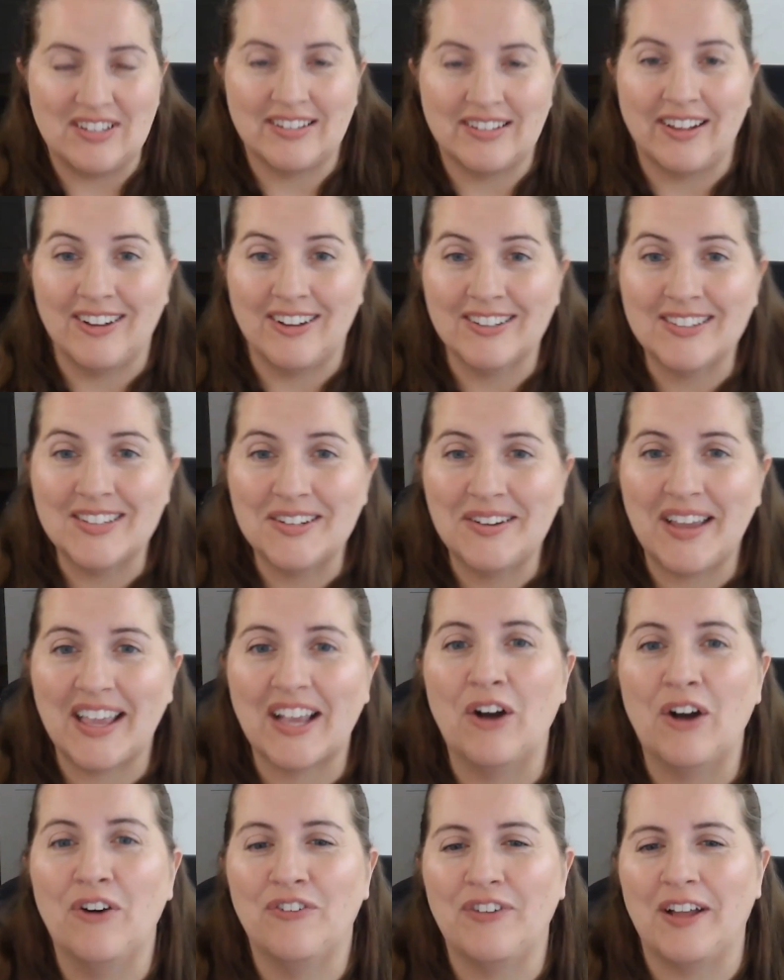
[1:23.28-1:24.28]
She's also a
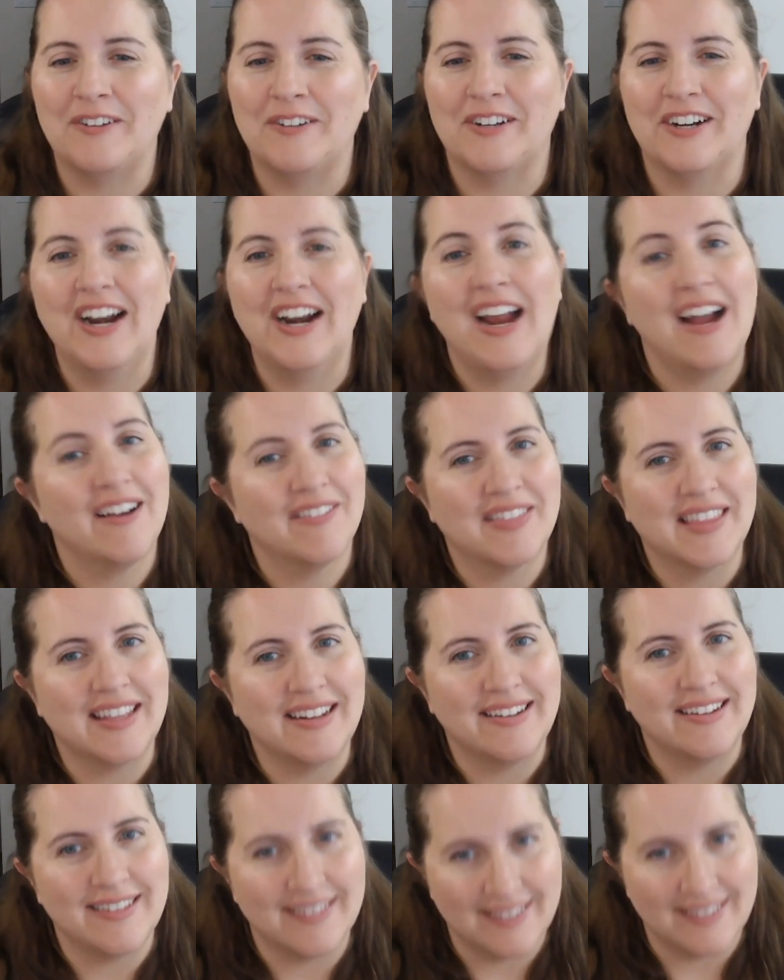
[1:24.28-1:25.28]
co-founder of
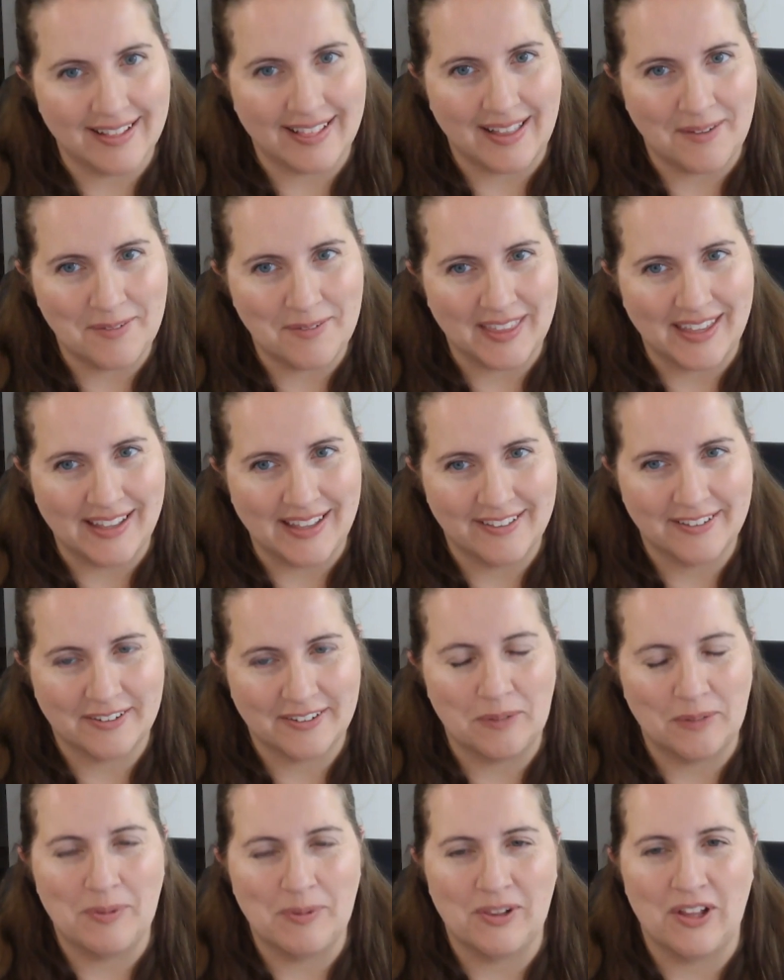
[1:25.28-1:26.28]
the Disneyland with Kids
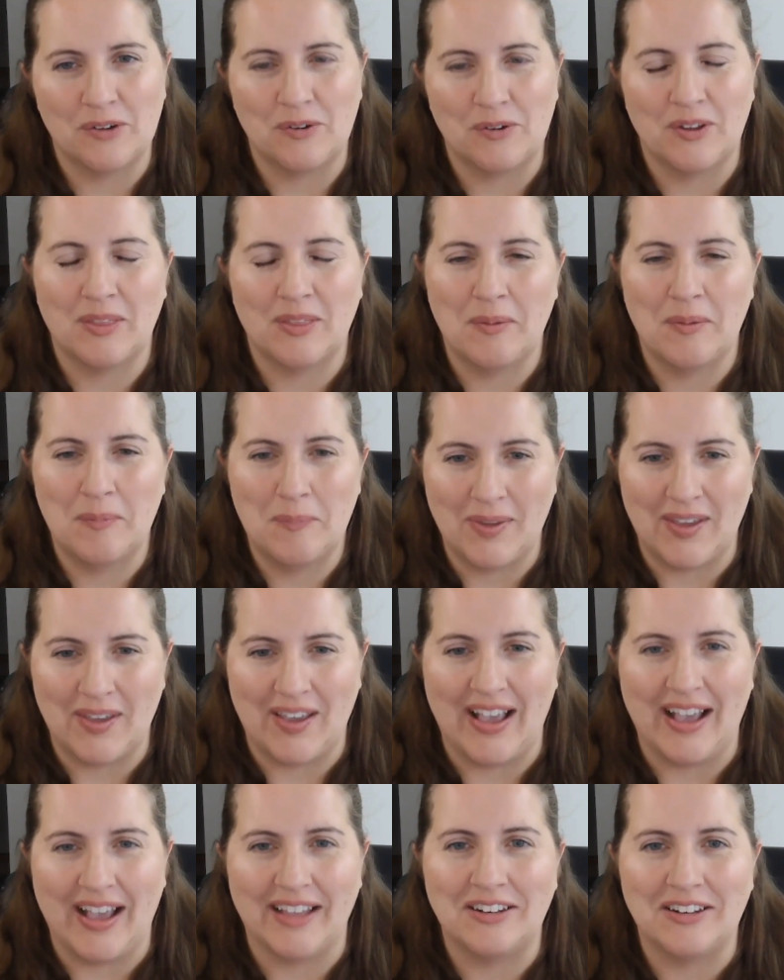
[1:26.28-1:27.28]
group, along with
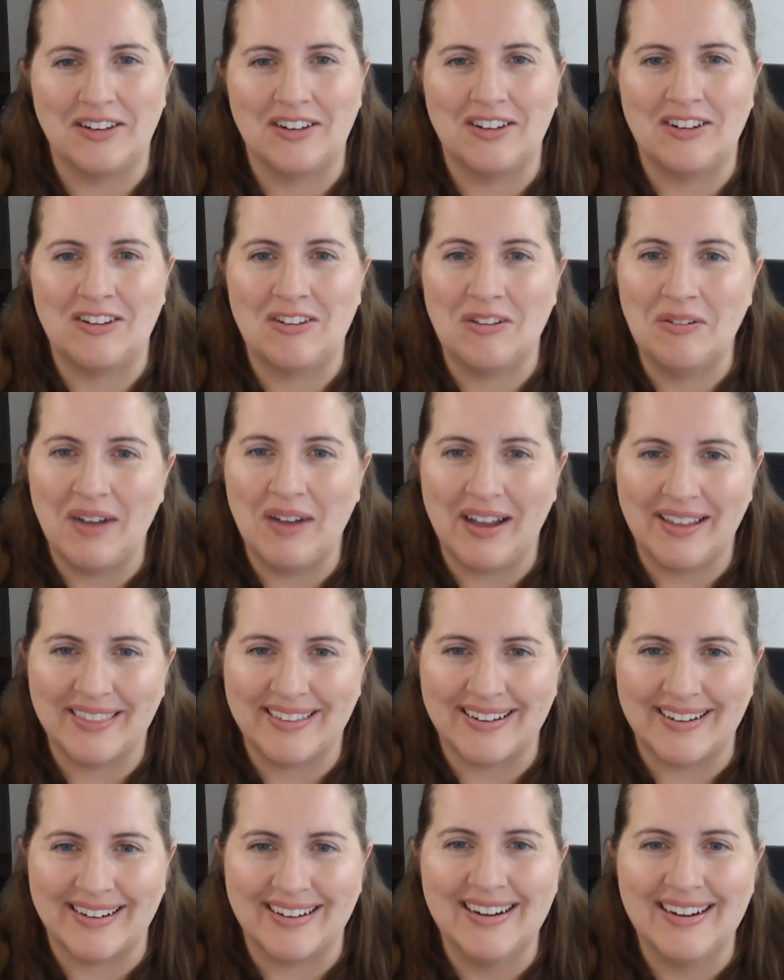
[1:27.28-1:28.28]
me and two
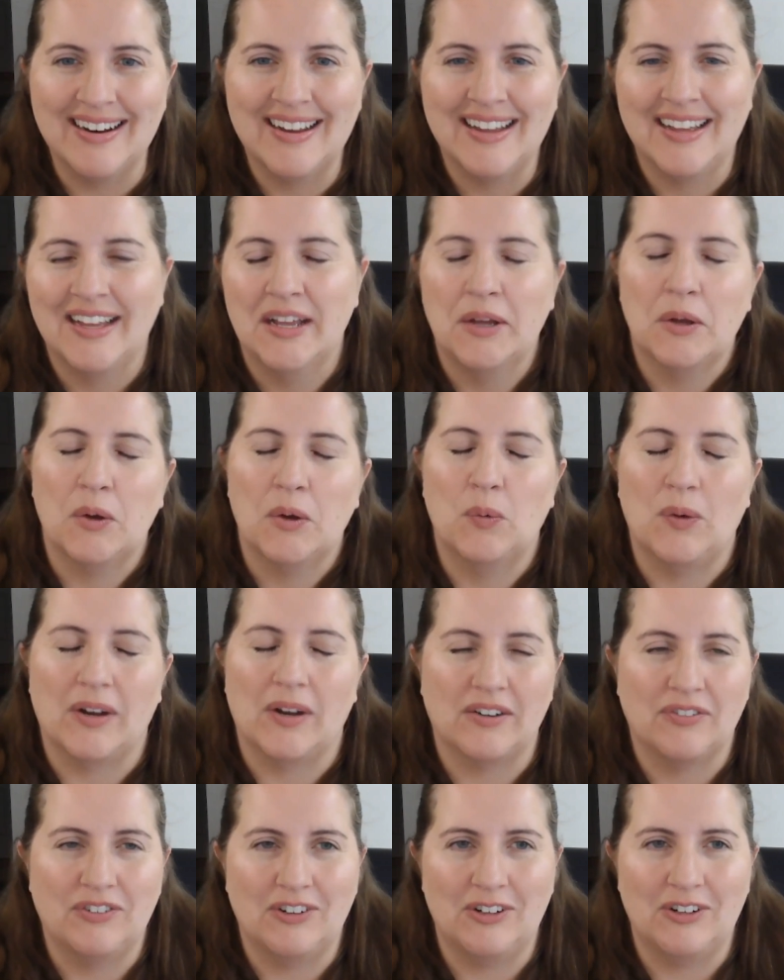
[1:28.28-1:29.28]
other
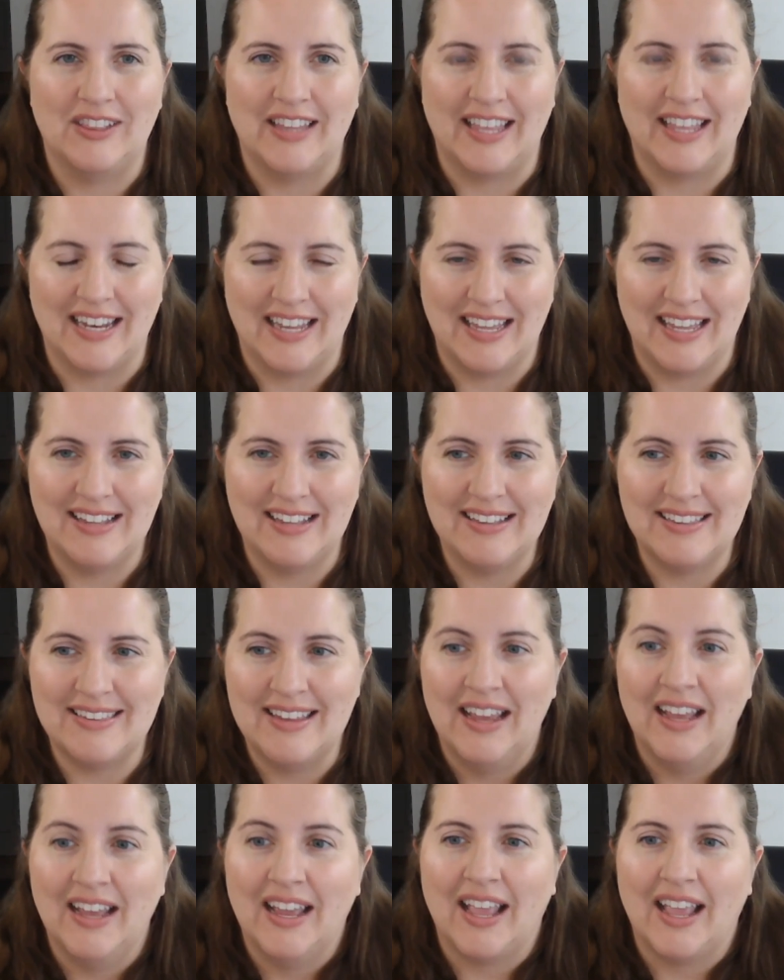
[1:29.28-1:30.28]
wonderful ladies.
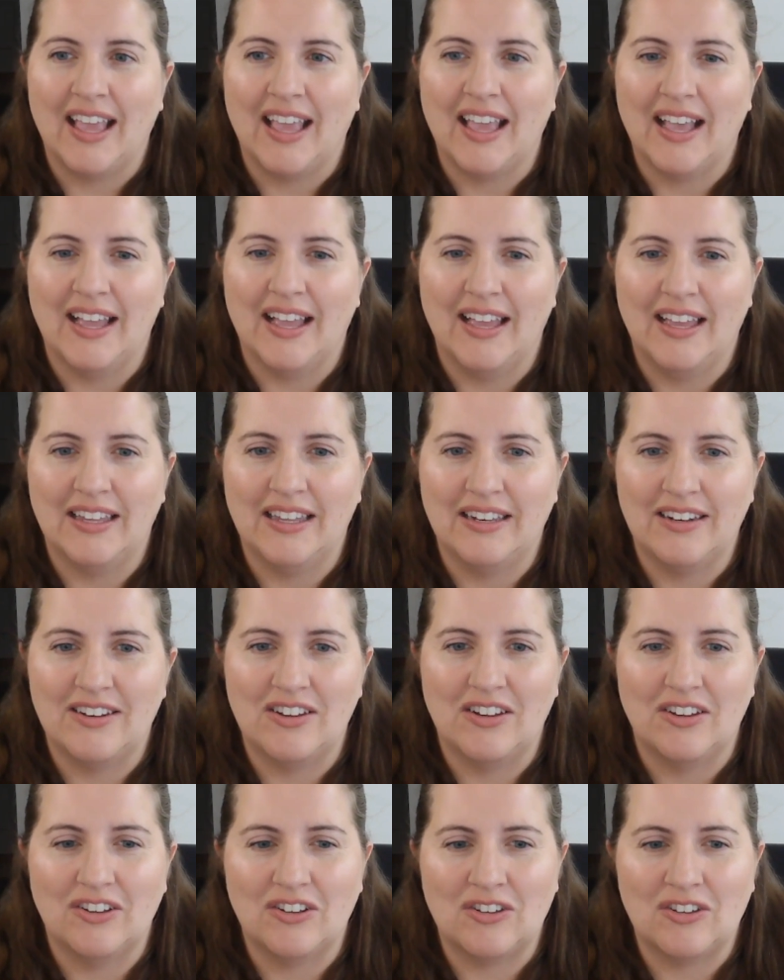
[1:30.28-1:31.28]
And
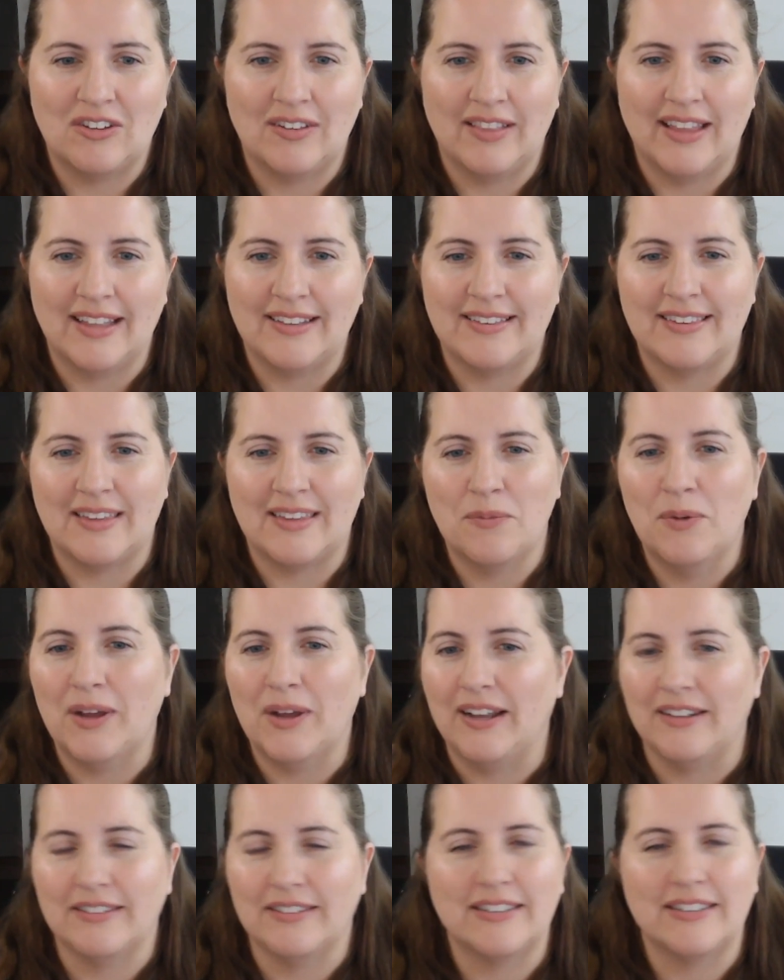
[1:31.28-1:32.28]
let's see,
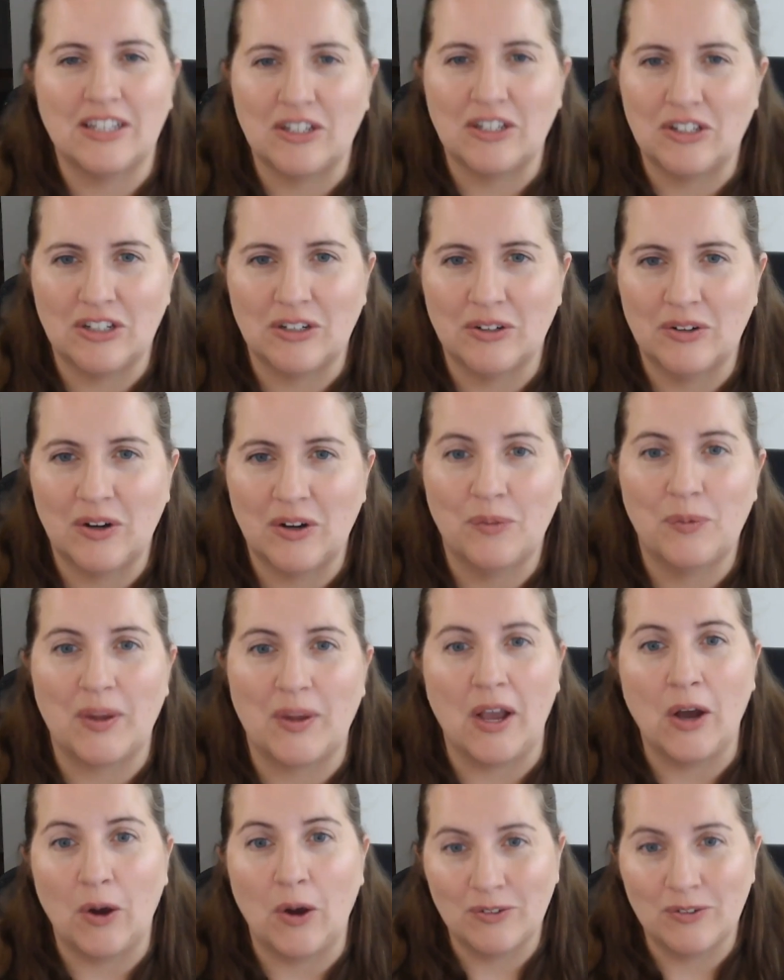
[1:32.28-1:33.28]
what else do you do?
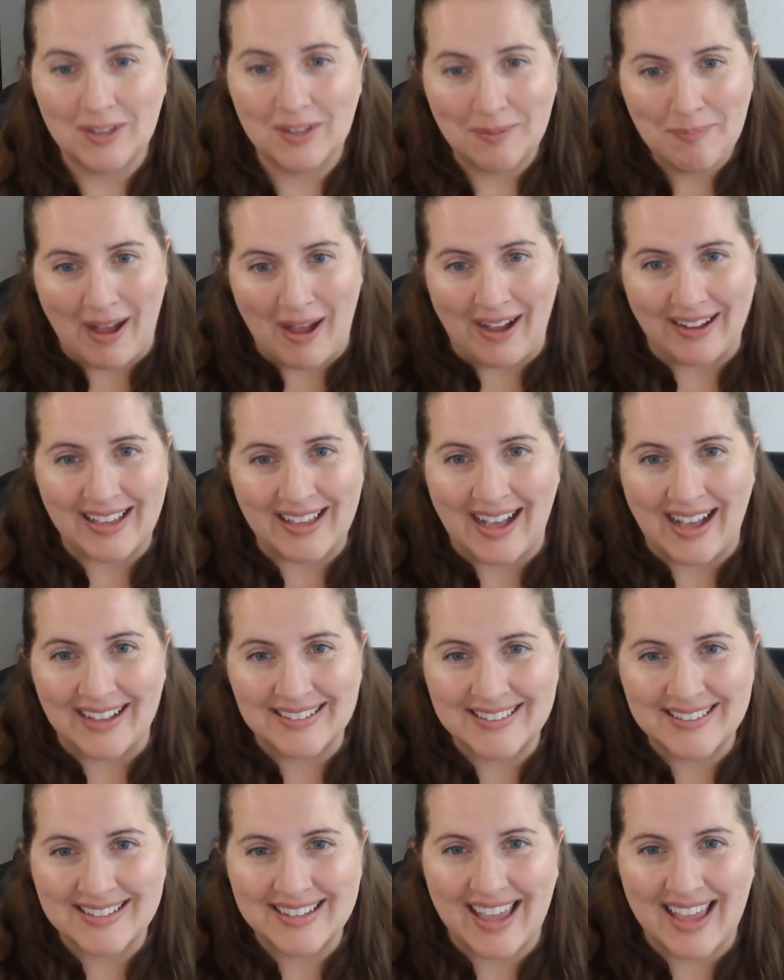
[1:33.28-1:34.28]
We host a
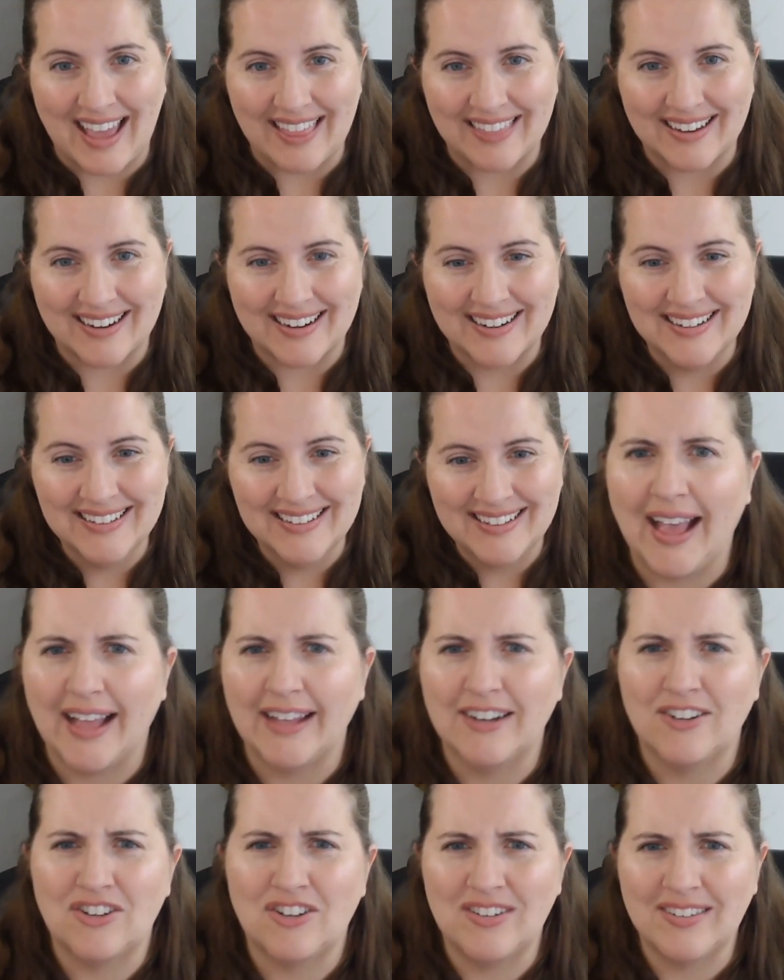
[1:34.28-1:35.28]
podcast together,
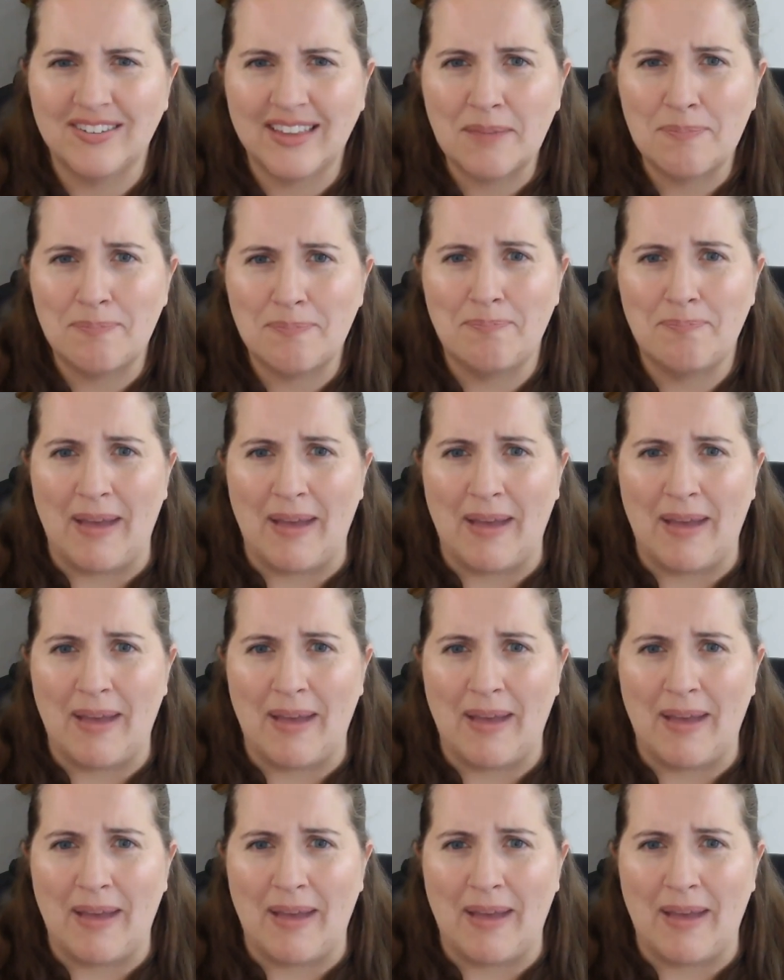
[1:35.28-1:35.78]
and she's like